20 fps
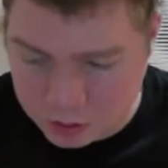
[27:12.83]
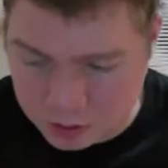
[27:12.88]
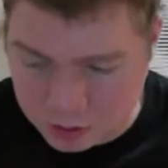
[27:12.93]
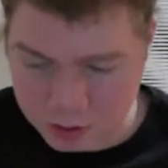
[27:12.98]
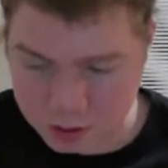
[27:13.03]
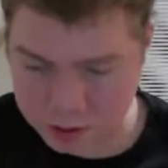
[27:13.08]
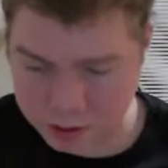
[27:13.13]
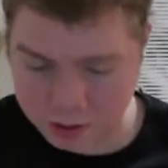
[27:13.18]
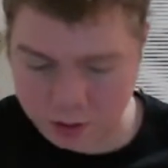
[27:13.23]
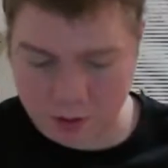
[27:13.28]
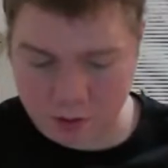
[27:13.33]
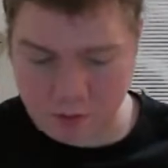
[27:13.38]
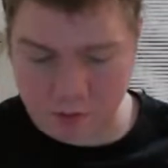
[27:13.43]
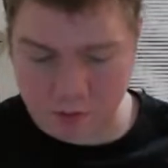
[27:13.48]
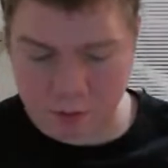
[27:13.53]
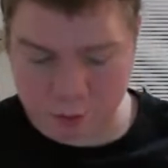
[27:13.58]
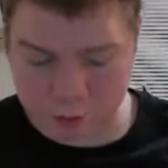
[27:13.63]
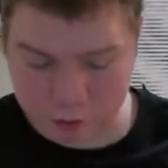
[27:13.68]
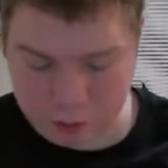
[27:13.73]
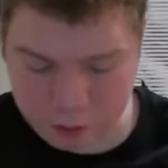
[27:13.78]
And of
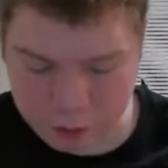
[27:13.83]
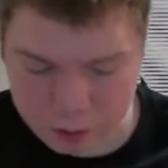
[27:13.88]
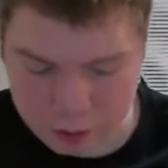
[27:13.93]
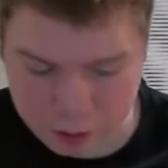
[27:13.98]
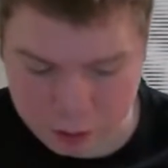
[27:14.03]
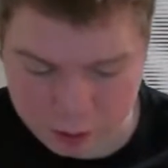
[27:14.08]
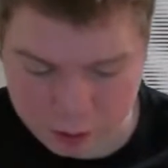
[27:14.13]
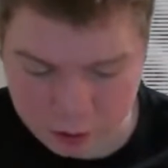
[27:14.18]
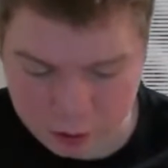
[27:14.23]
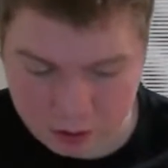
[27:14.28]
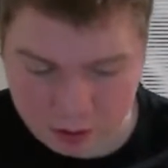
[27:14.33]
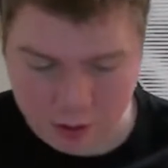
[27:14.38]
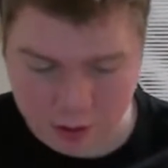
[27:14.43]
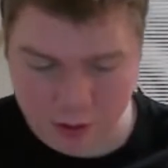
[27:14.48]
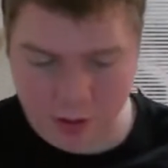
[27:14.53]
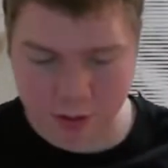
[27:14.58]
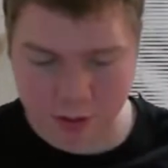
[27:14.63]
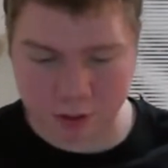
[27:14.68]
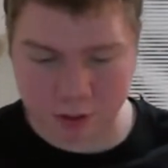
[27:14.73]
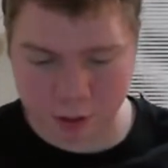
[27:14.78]
course,
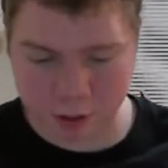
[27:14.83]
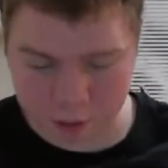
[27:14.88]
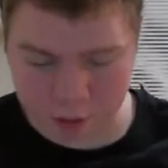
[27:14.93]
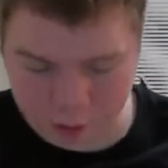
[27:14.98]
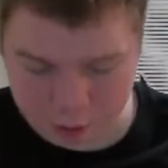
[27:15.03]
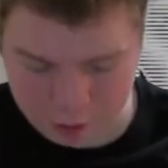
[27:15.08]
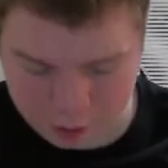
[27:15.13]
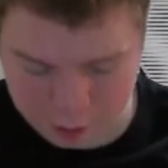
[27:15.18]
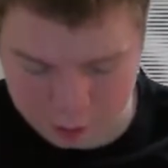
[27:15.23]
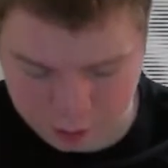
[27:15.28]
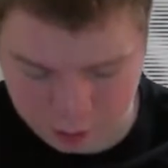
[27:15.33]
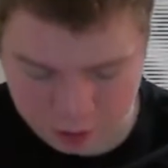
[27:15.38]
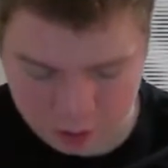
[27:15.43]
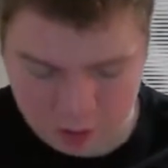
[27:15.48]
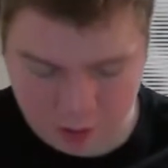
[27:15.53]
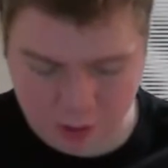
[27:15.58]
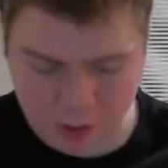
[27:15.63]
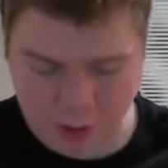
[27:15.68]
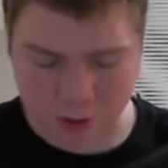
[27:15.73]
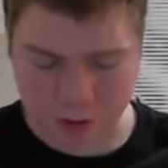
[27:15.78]
just
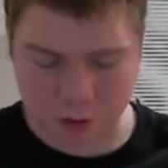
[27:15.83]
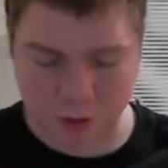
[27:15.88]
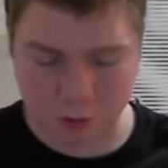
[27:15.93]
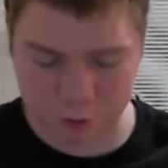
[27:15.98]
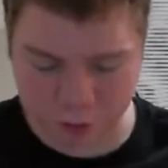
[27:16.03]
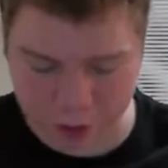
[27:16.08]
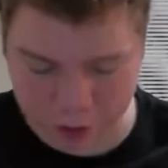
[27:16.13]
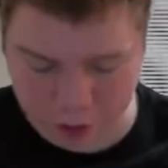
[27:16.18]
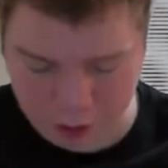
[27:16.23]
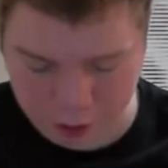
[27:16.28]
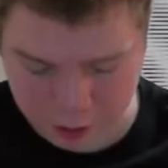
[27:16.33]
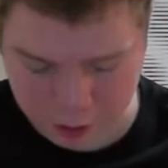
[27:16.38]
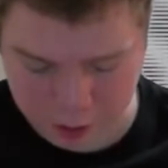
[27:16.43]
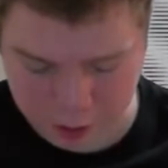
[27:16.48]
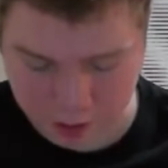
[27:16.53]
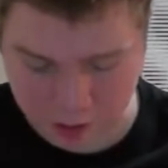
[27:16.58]
do what you can.